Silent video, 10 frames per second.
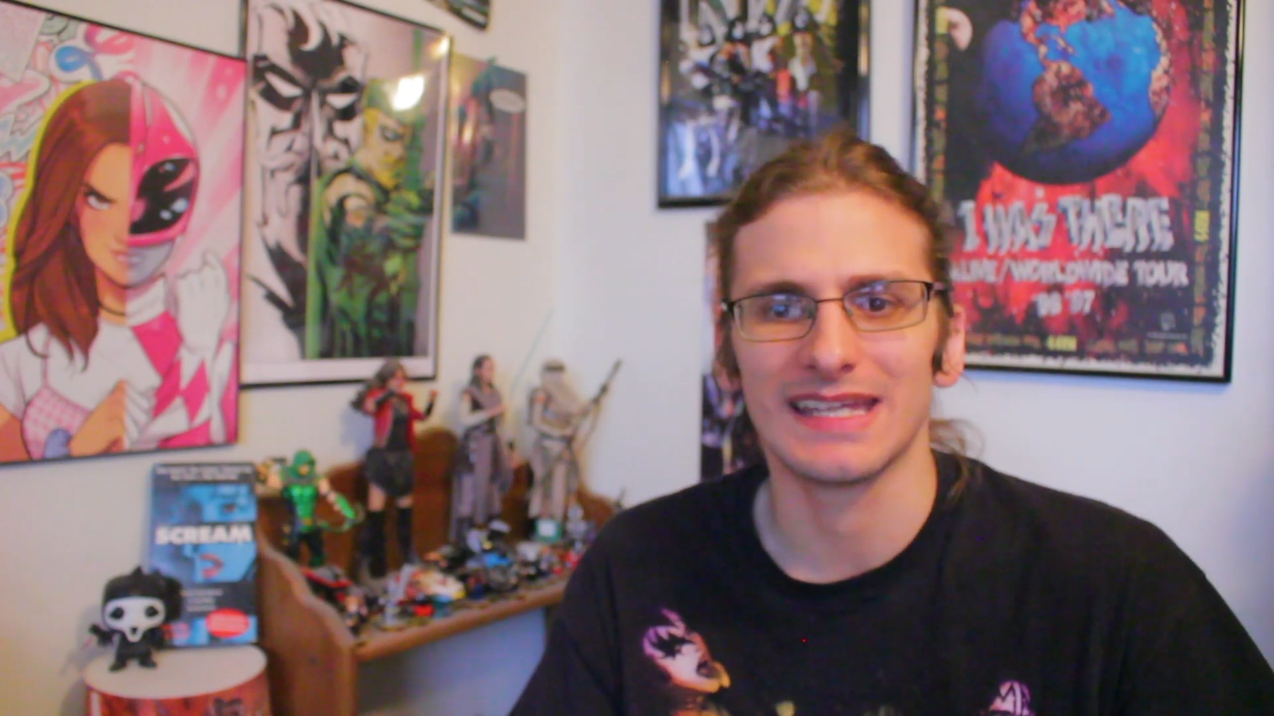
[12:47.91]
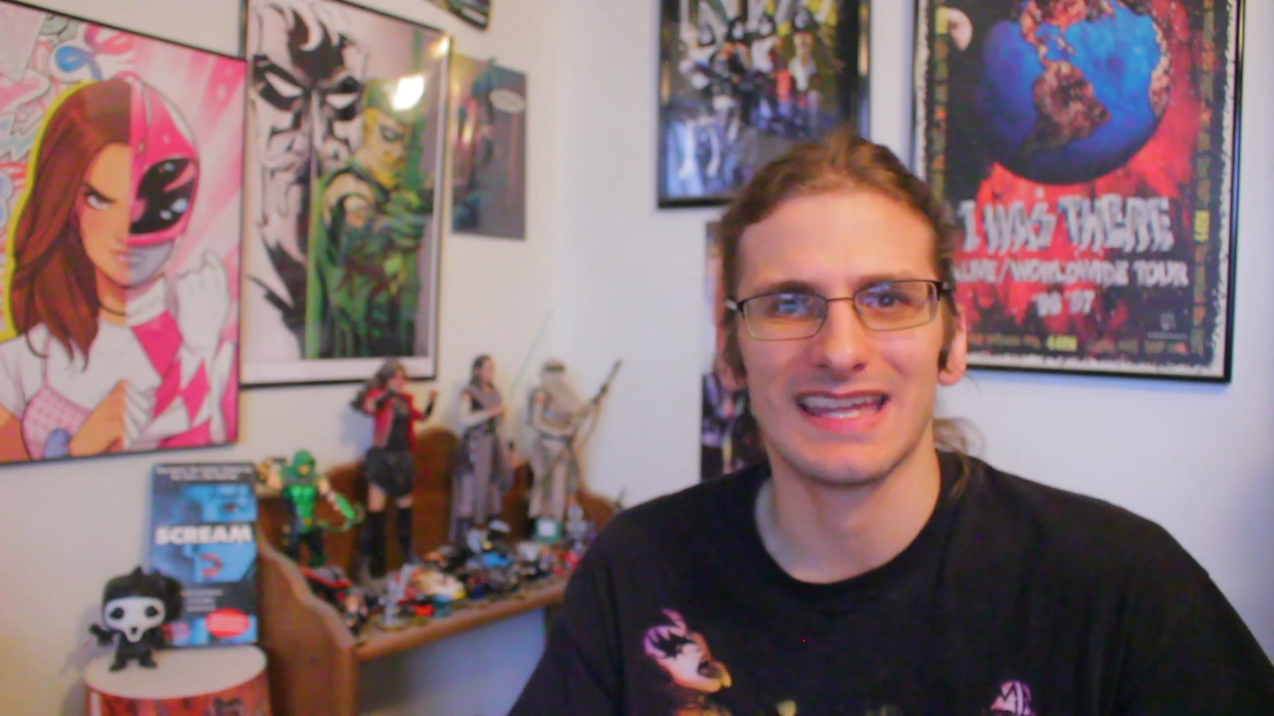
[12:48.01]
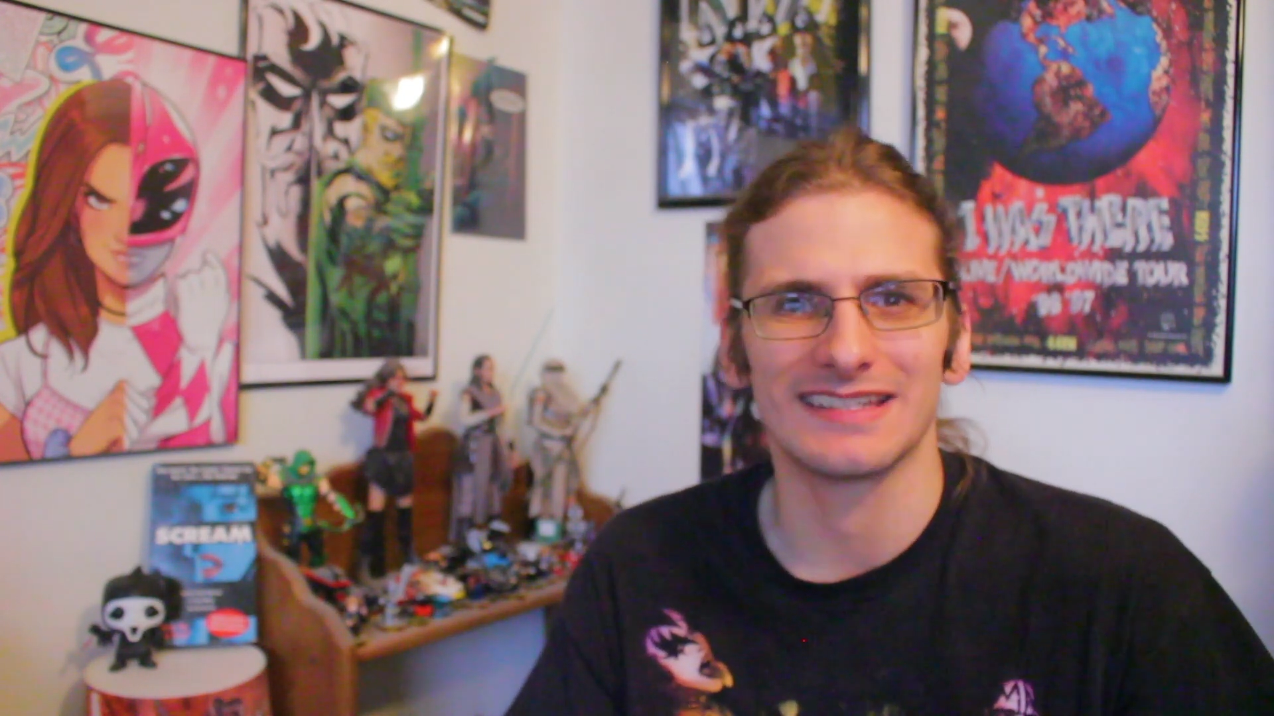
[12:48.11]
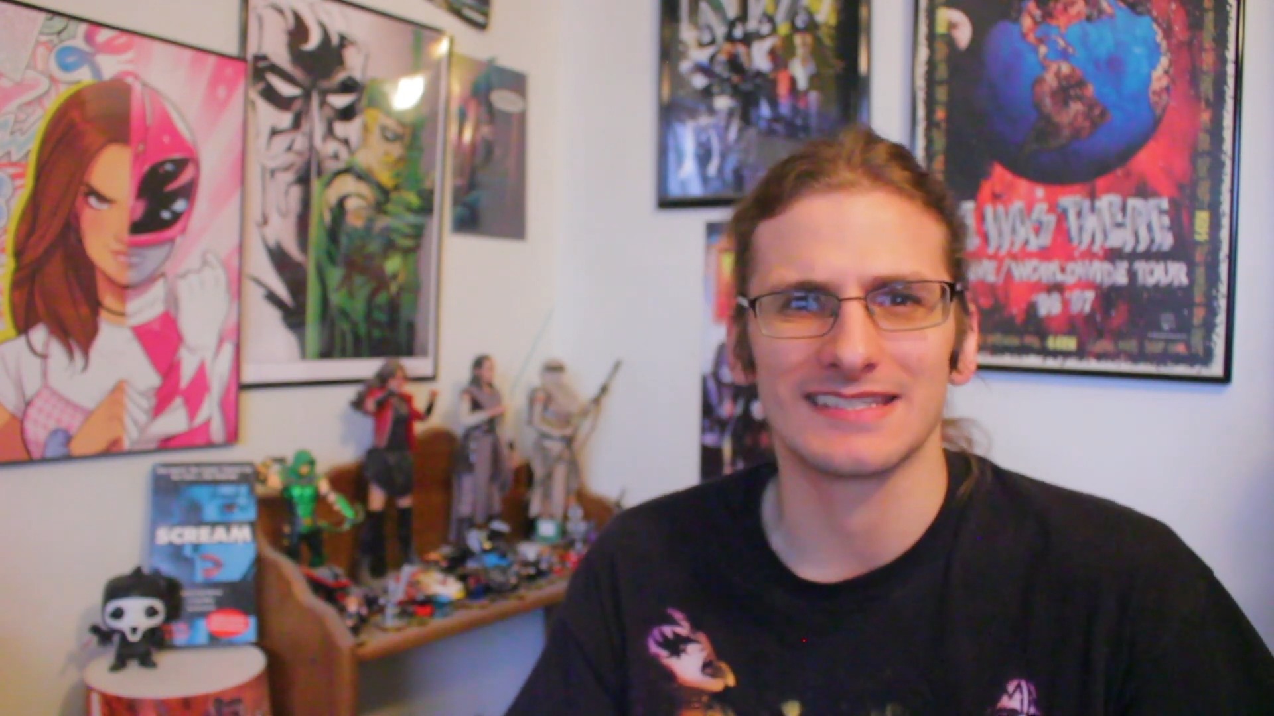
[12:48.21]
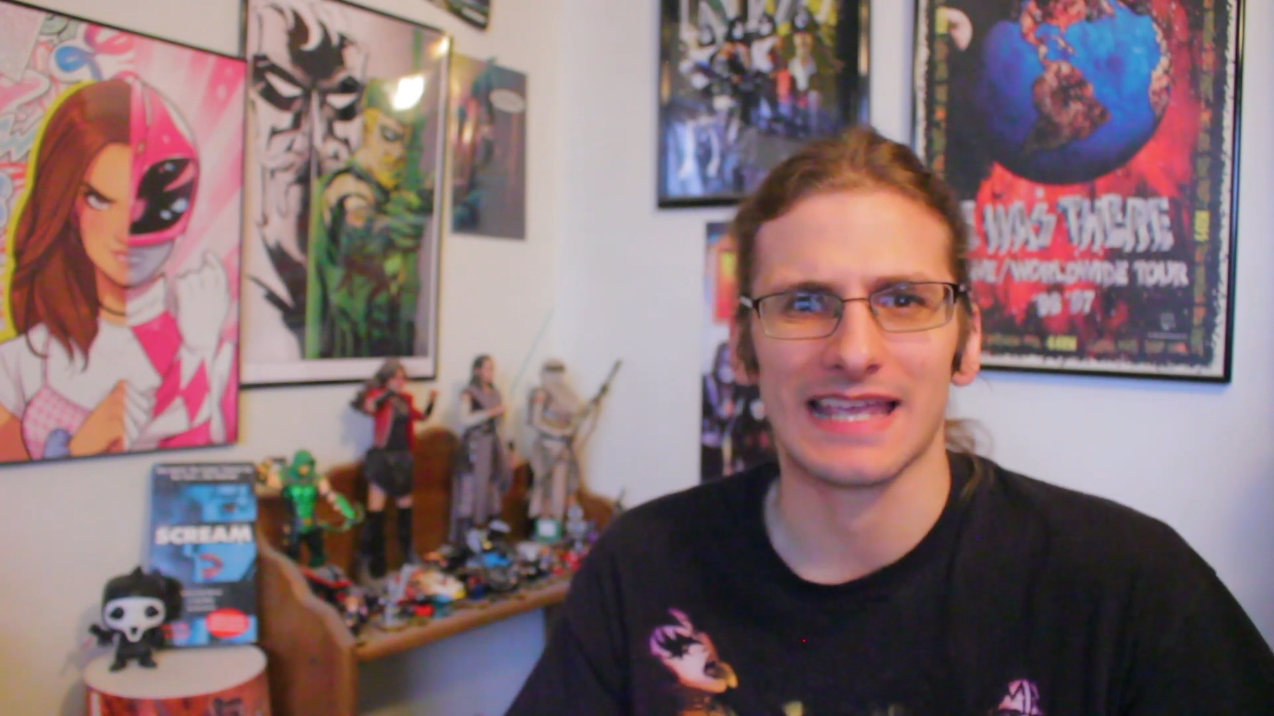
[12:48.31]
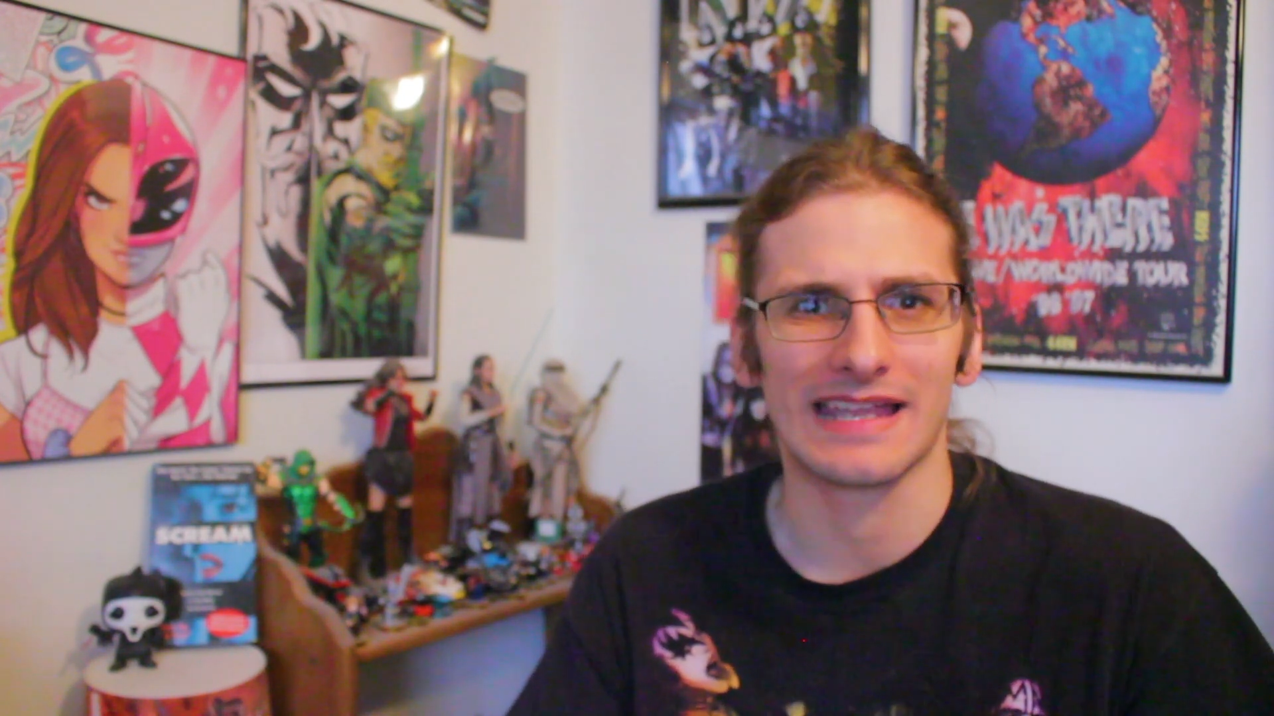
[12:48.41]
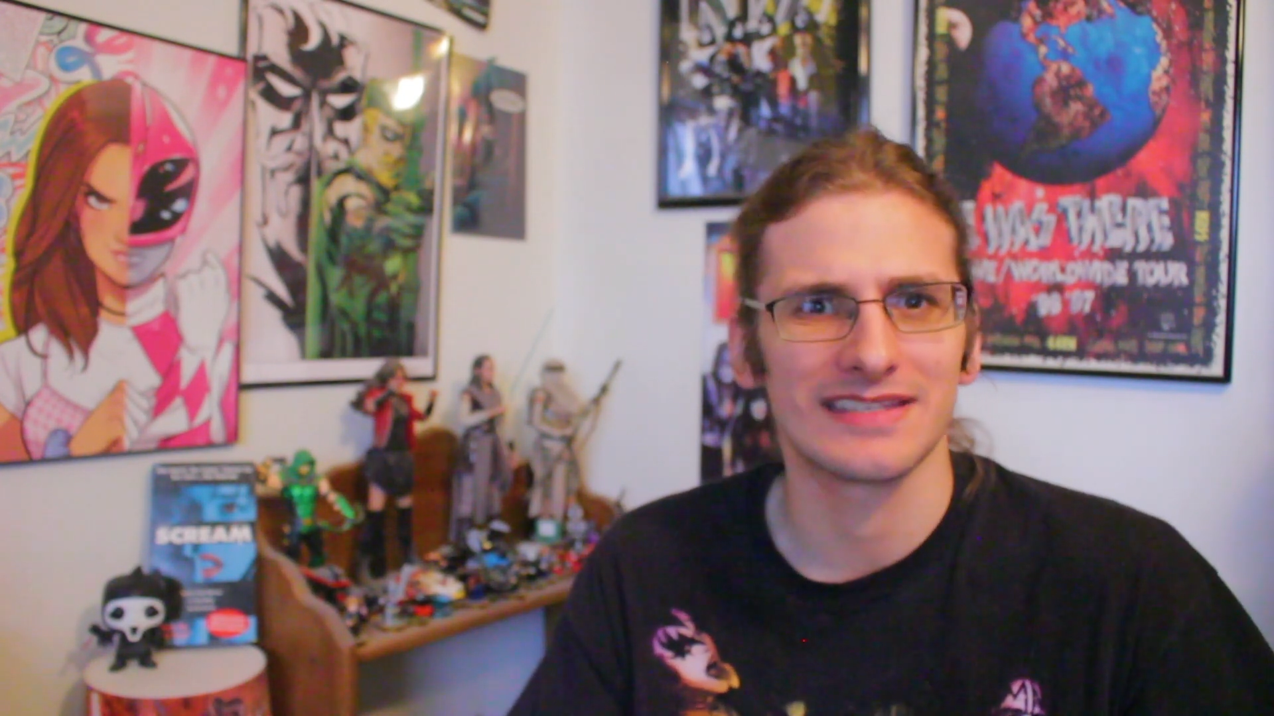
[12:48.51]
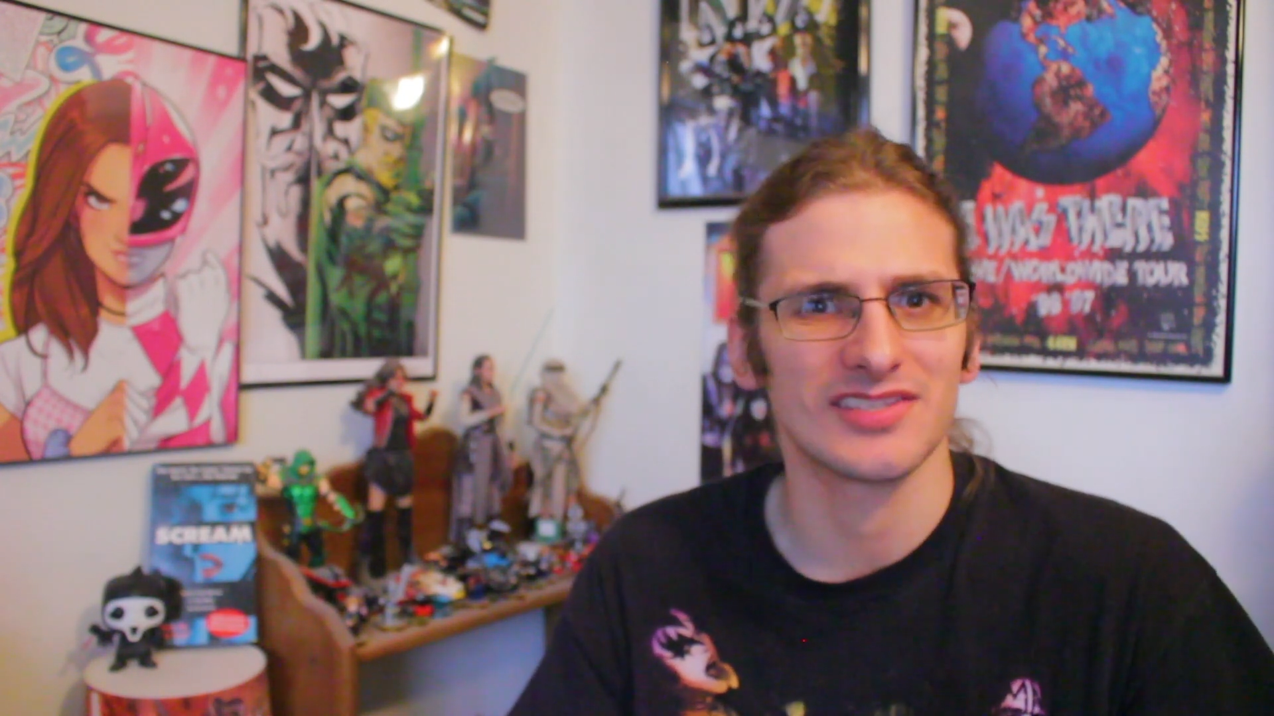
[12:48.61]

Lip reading: intense,